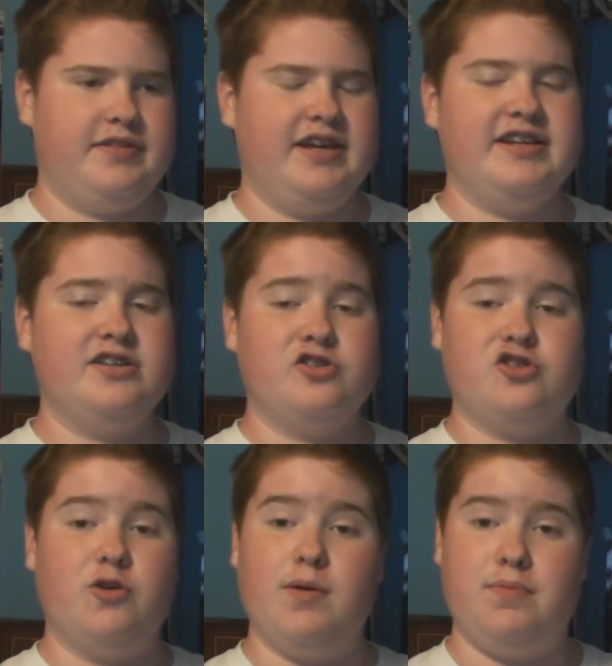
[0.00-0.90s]
they didn't
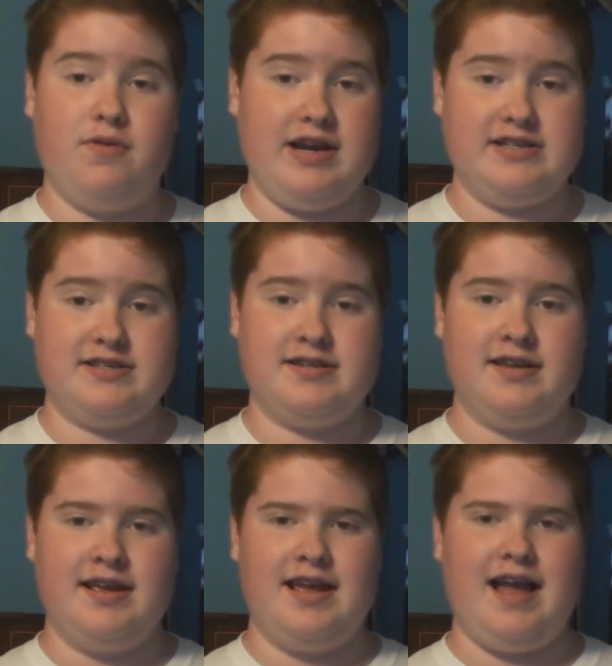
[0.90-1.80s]
show a price.
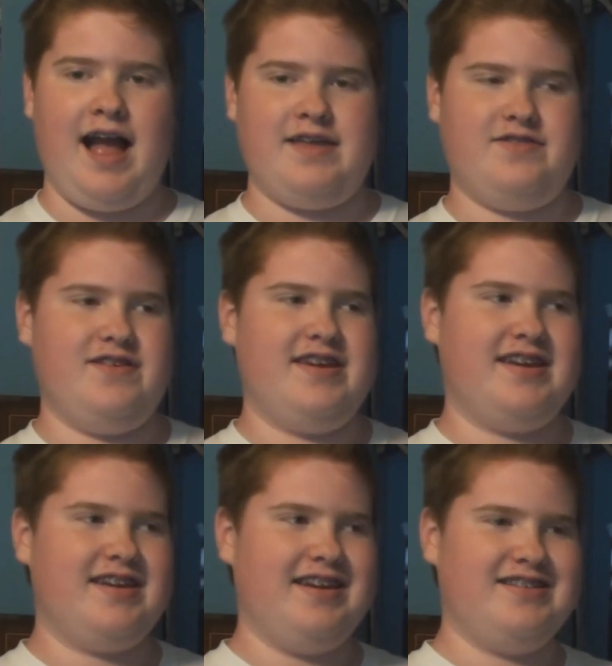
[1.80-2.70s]
I
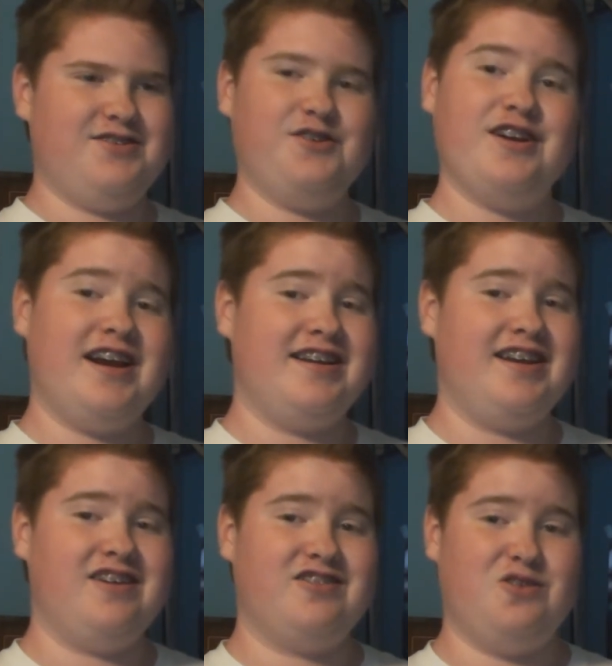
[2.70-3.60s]
think it's a good
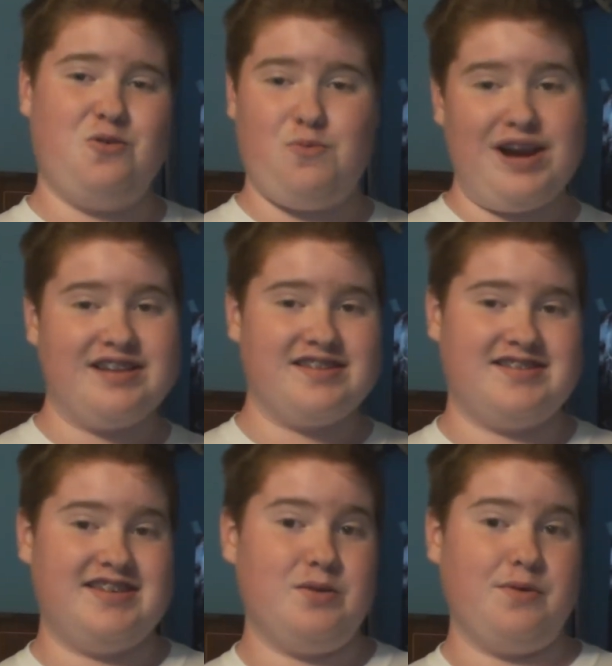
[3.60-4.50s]
idea to wait to
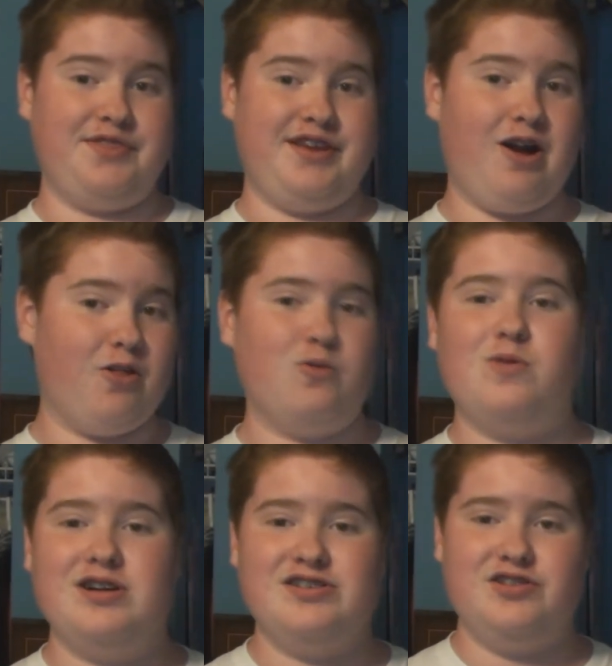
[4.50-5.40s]
see what the other
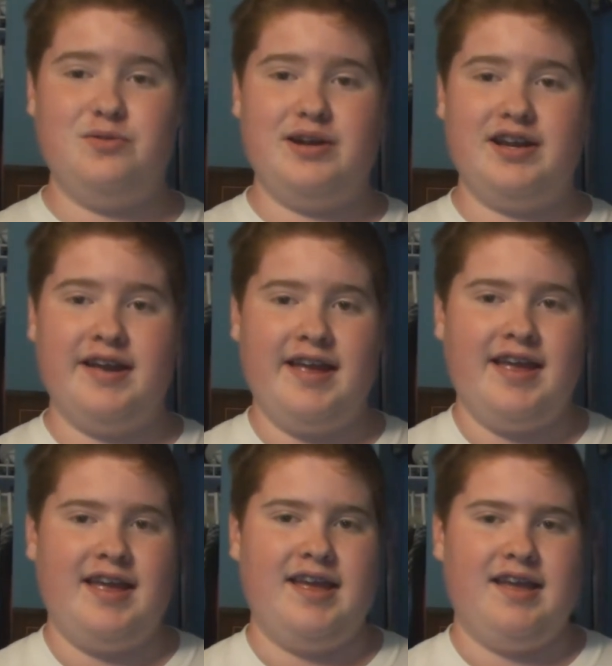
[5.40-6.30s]
one is doing,
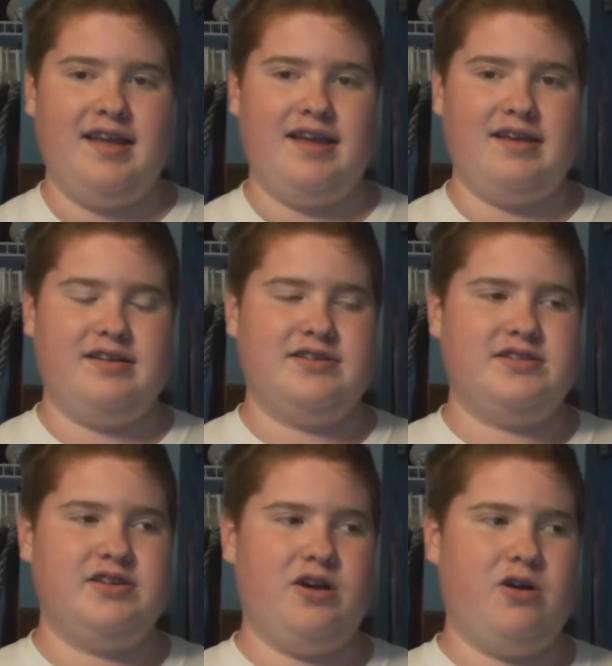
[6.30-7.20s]

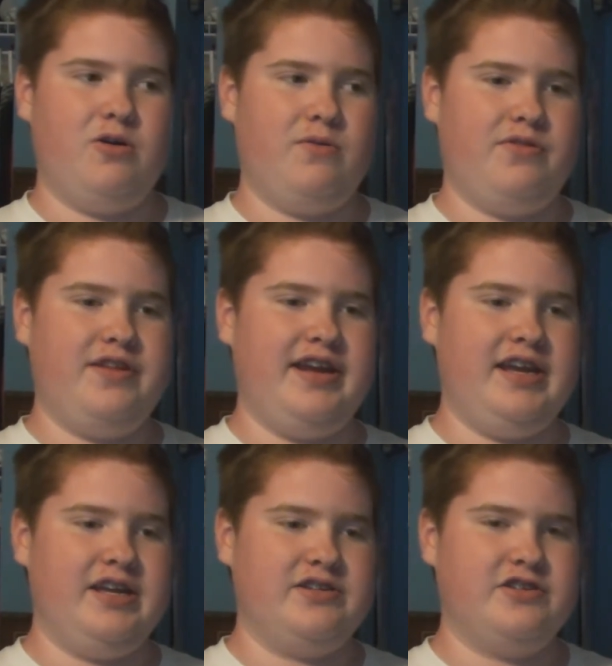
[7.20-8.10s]
so
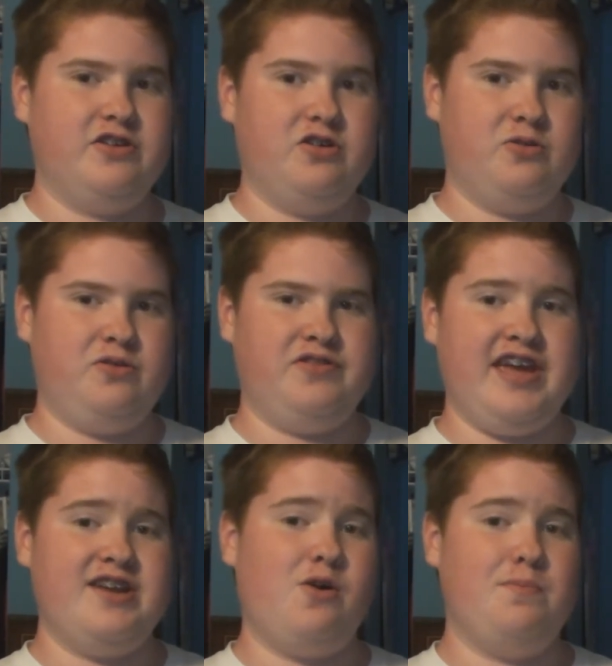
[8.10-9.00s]
they
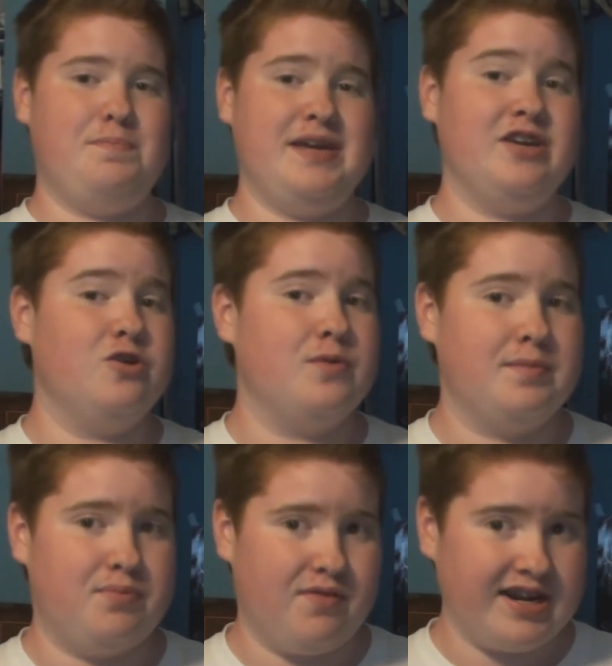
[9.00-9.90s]
don't beat you
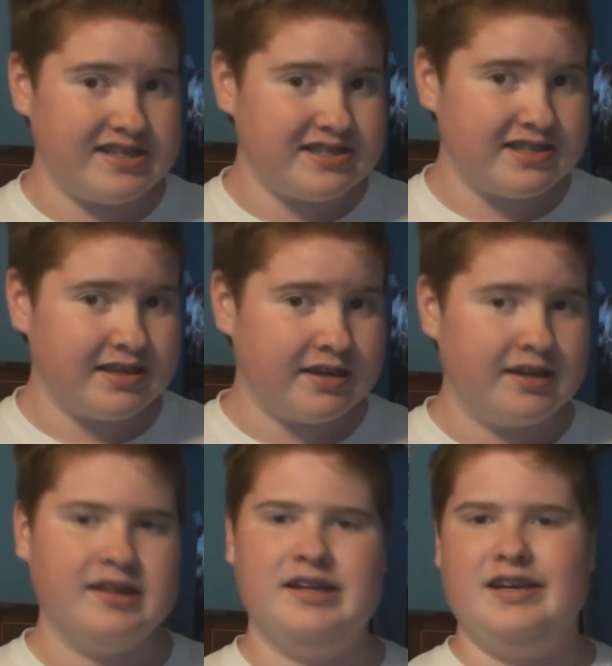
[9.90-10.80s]
in price.
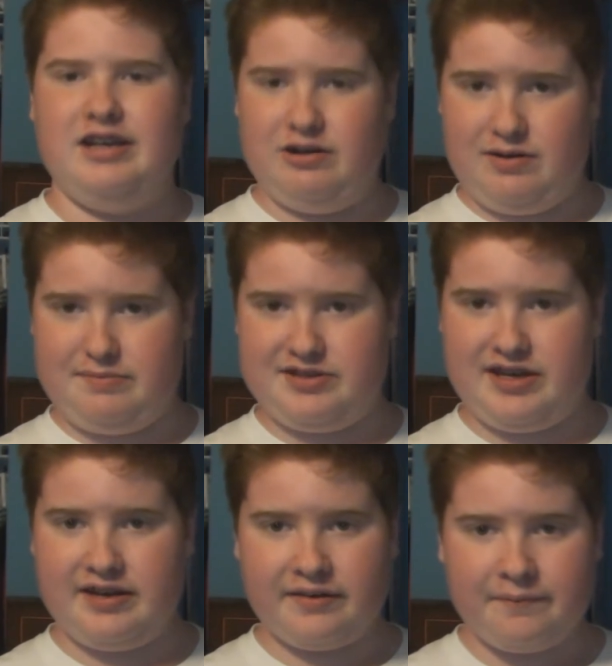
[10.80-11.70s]
You know what I'm
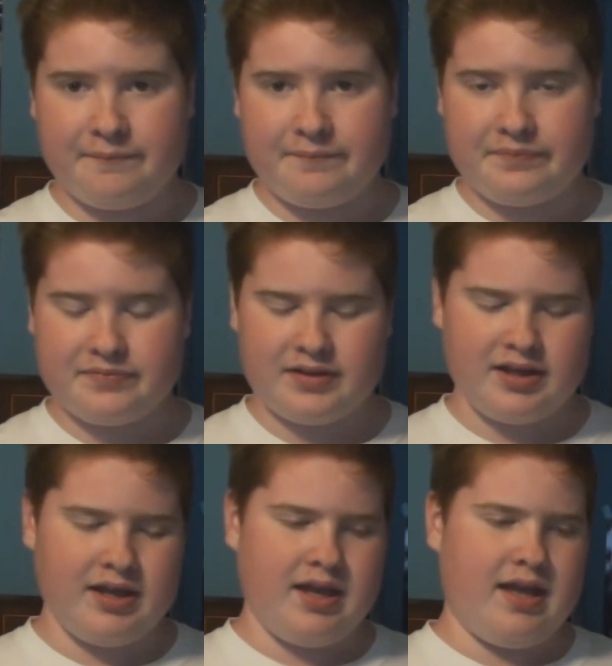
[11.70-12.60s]
saying?
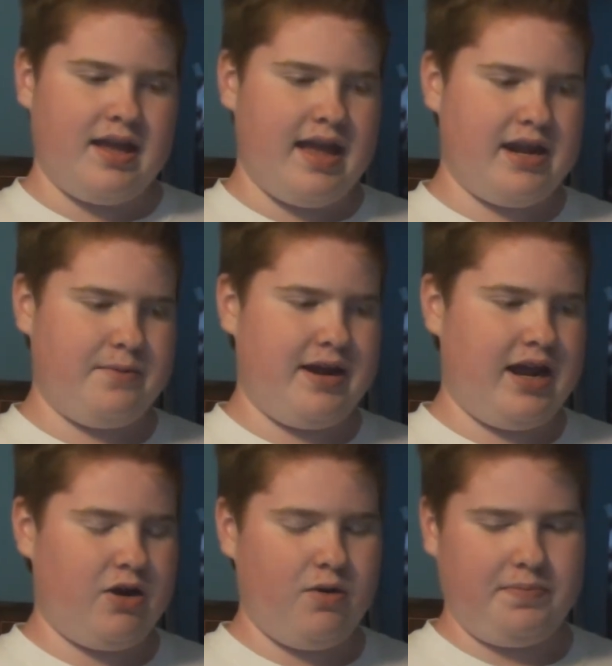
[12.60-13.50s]
Anyway,
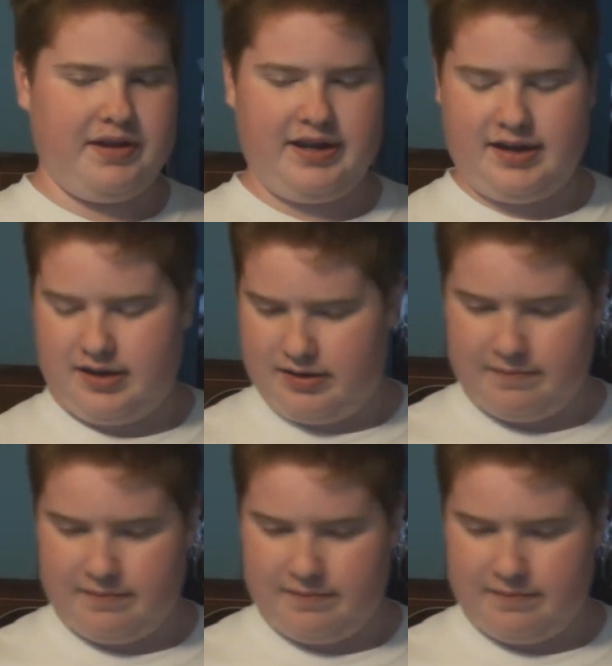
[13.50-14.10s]
I hope they,